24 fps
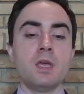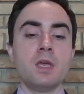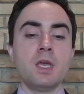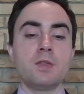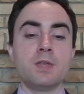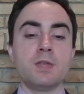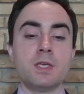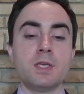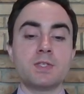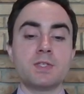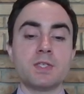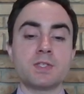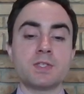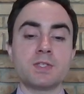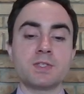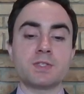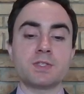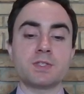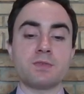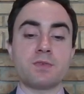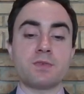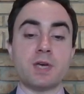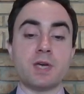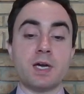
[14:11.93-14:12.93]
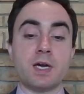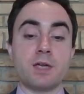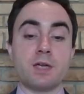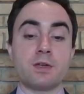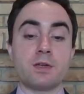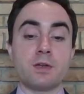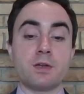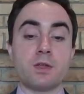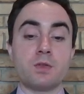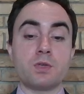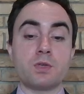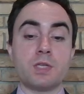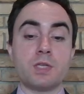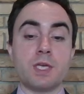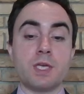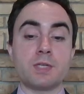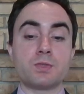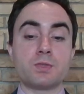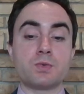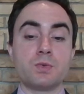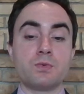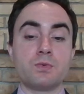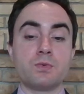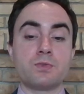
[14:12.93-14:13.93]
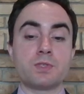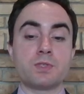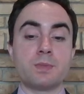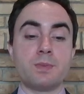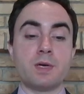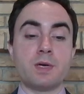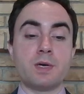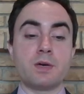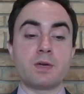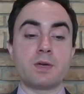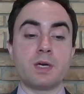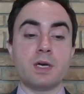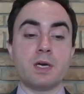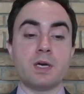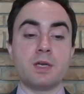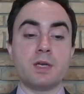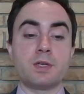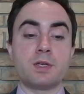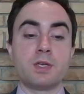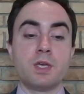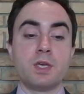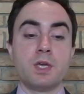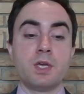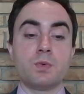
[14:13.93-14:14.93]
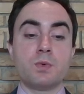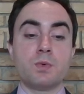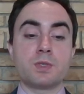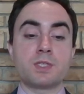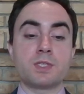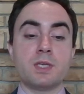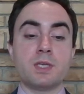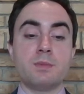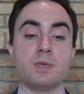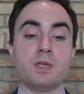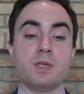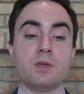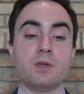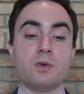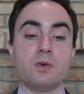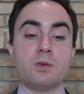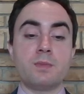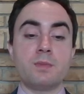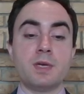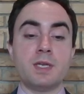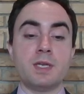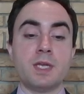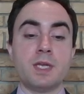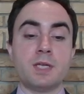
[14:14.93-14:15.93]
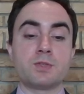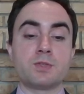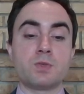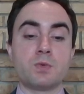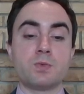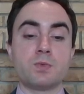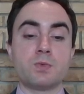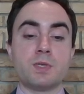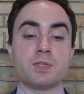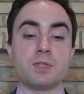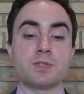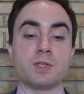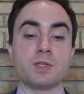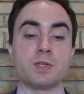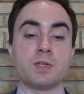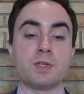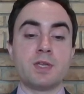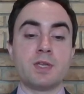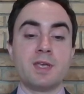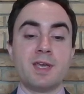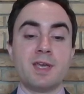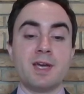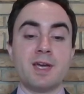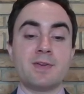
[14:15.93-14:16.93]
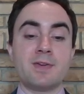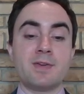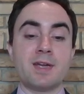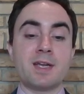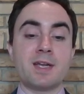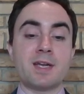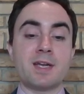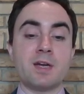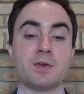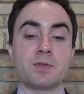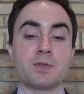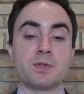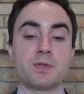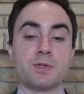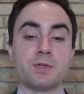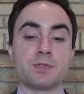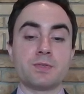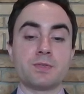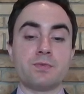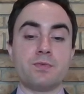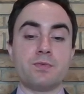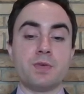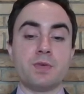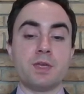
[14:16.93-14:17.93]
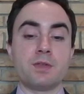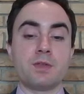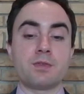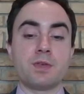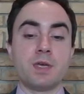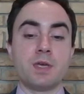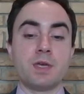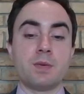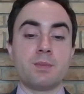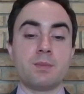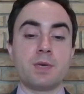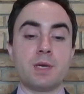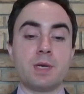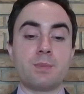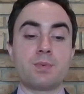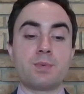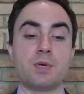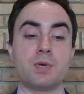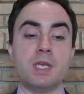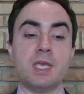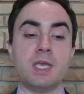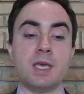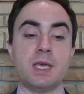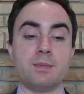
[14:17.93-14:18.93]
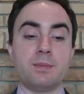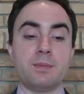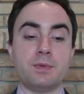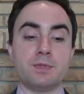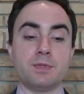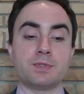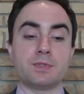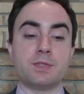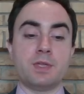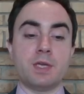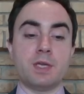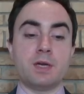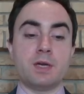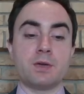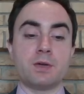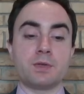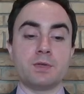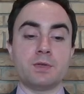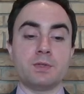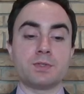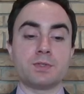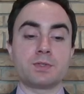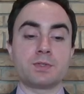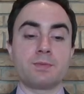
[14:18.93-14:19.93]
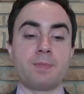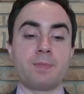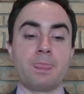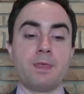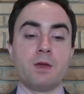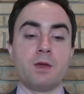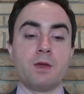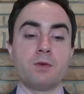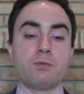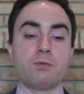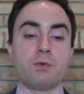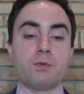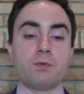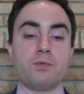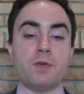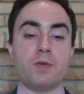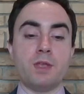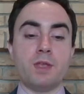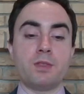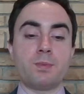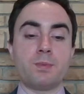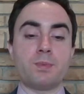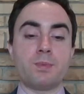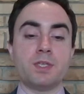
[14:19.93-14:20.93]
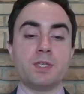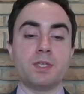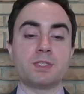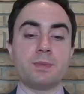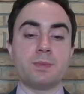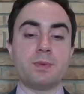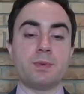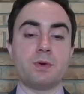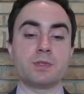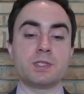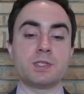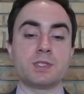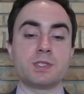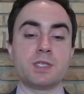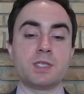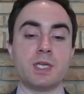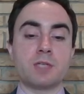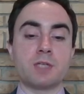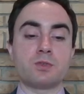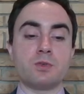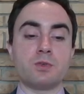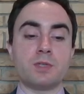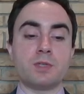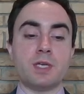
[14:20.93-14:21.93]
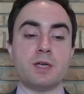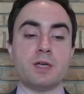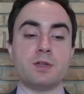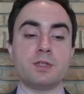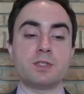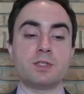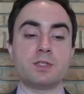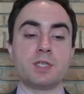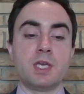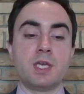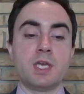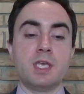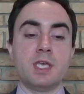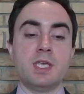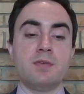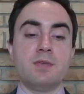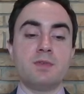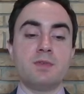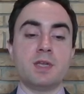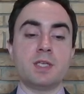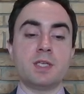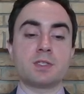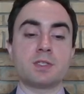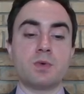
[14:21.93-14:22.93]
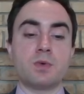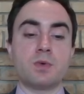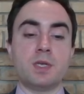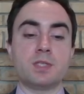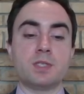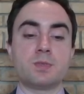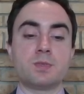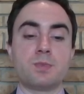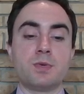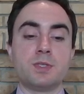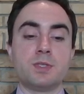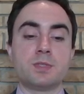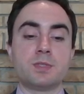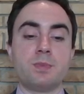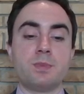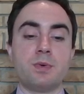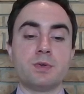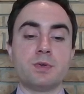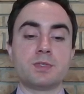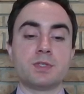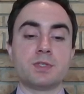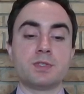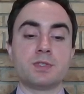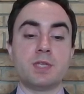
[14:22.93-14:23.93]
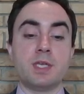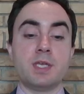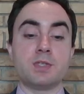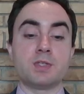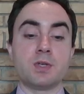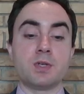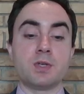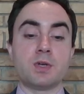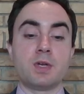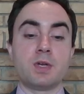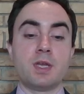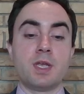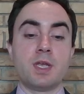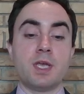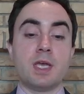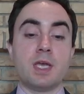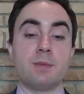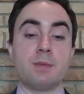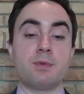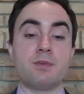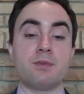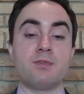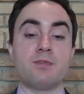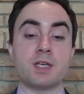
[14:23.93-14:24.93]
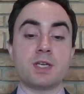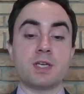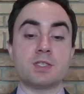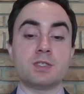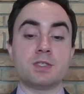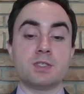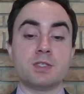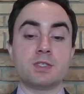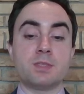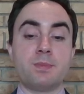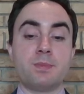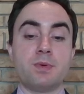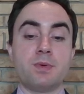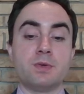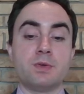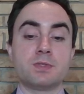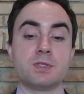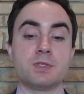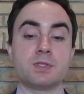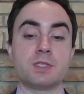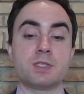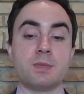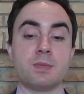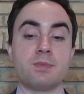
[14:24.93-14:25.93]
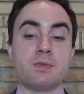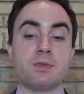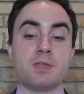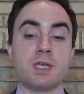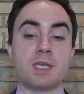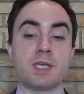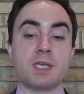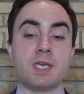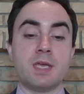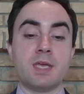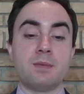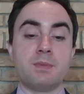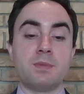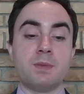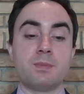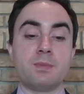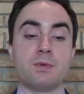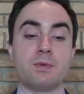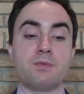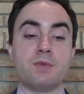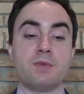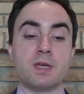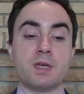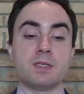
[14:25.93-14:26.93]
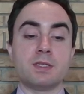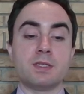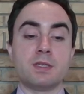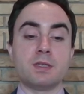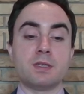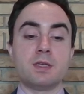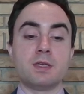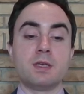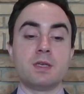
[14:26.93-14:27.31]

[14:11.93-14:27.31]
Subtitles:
"The existence of God and other like truths about God, which can be known by natural reason, are not articles of faith, but are preambles to the articles. For faith presupposes natural knowledge, even as grace presupposes nature, and perfection supposes something that can be perfected.